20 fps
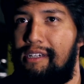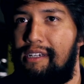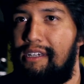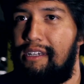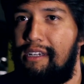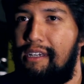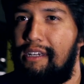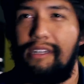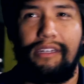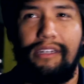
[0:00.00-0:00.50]

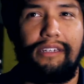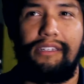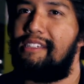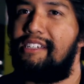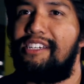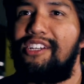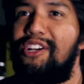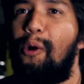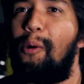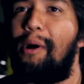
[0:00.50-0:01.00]
He's like,
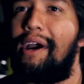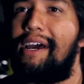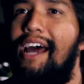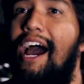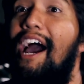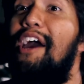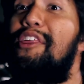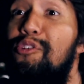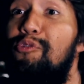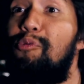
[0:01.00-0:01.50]
you know what?
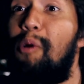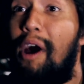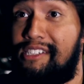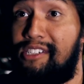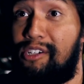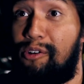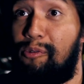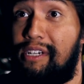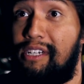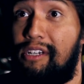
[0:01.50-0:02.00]
I threw
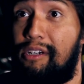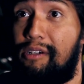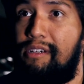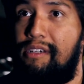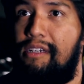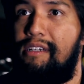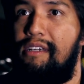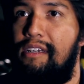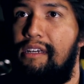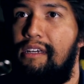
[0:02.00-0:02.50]
rocks at your window.
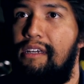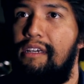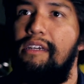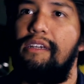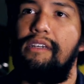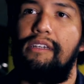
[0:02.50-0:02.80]
And I was like,